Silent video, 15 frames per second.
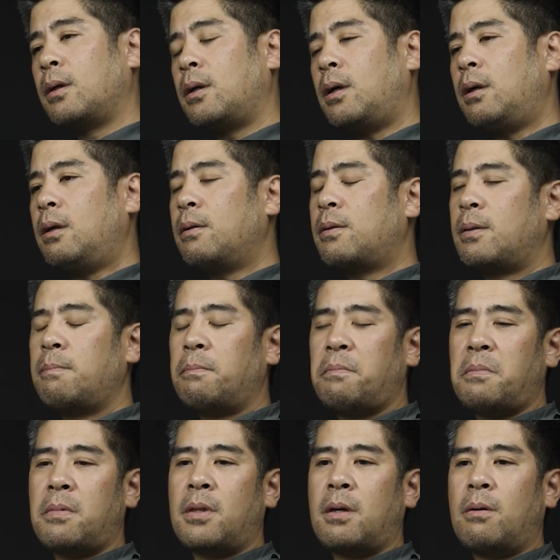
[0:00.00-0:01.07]

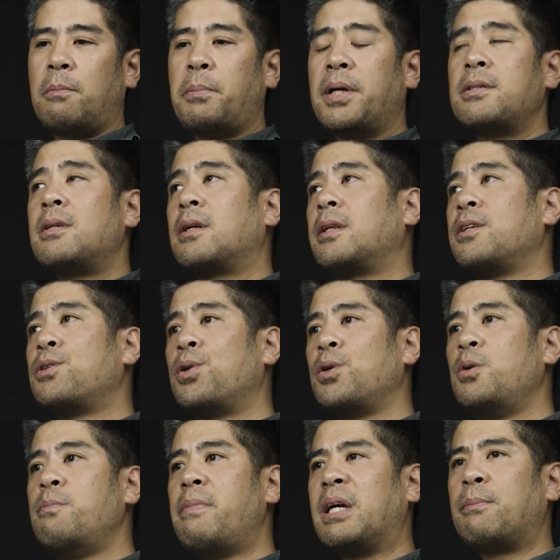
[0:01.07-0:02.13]
There are basically
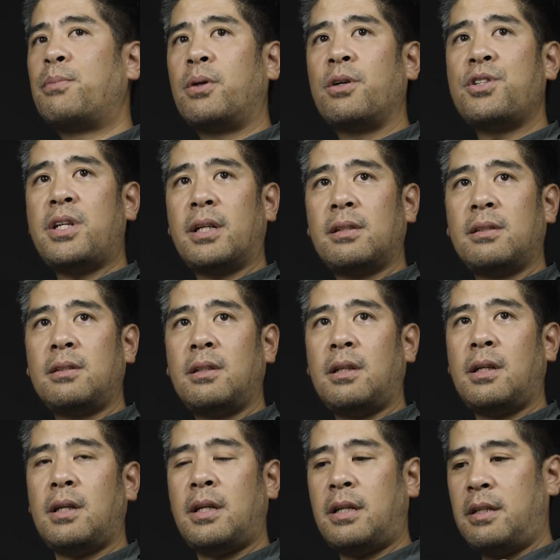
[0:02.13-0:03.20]
two main projects,
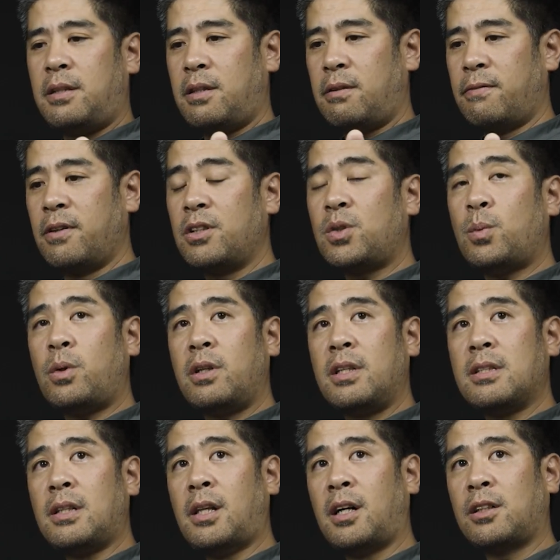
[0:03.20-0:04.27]
and the first one
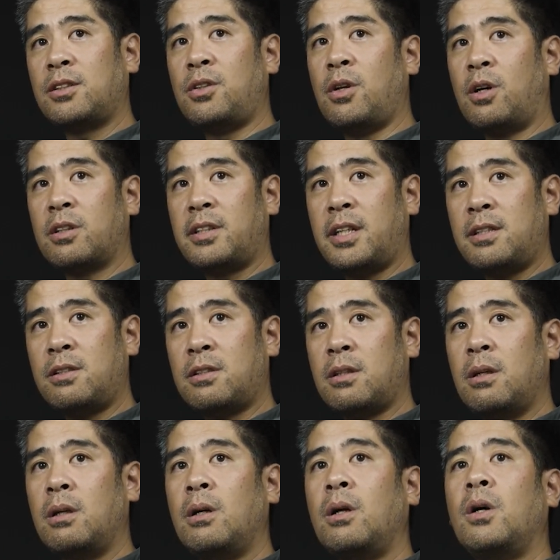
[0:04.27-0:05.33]
is Lux Noctis,
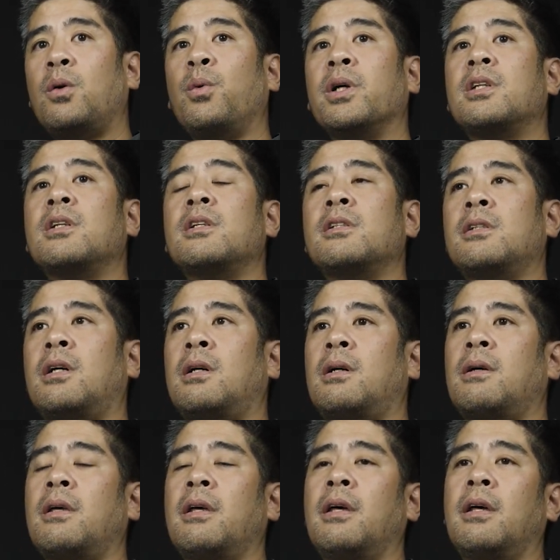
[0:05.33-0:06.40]
which is
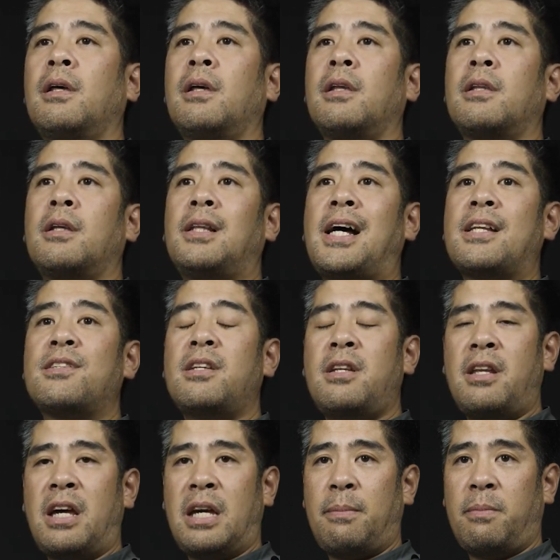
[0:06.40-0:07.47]
the
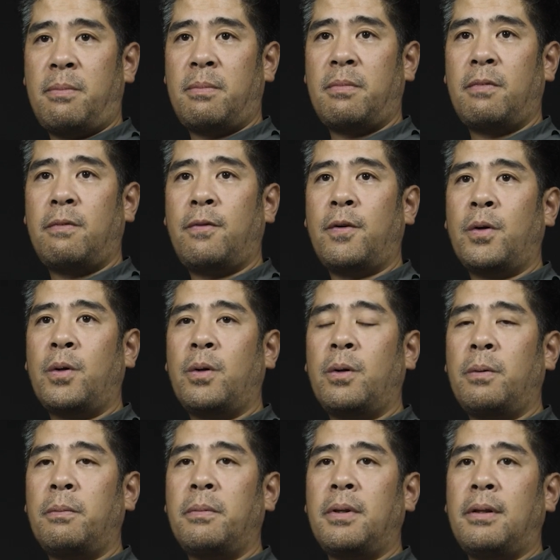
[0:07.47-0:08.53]
Latin name
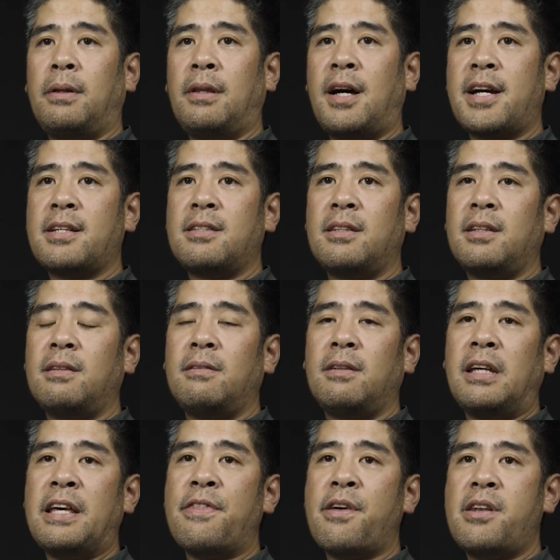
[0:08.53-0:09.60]
for light
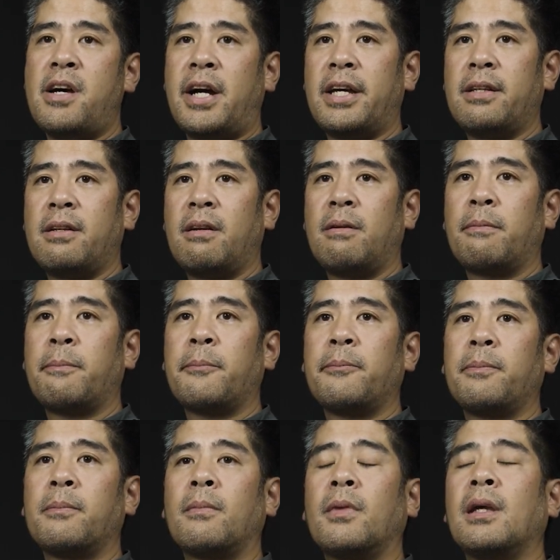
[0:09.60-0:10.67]
in the night.
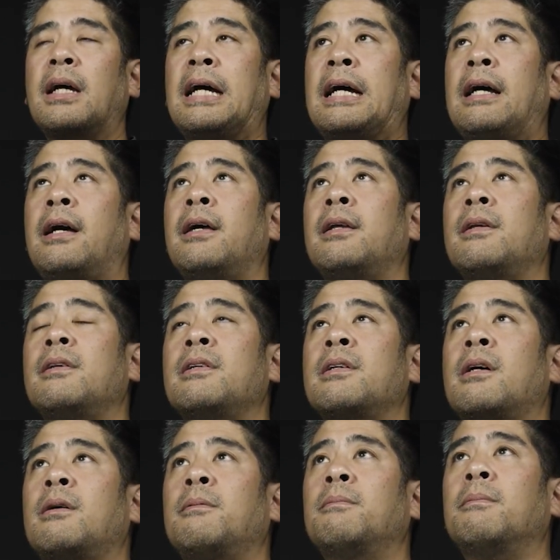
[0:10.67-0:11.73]

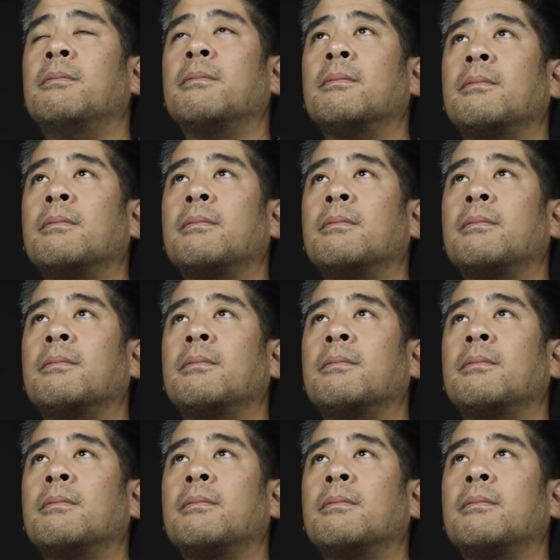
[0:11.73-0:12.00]
And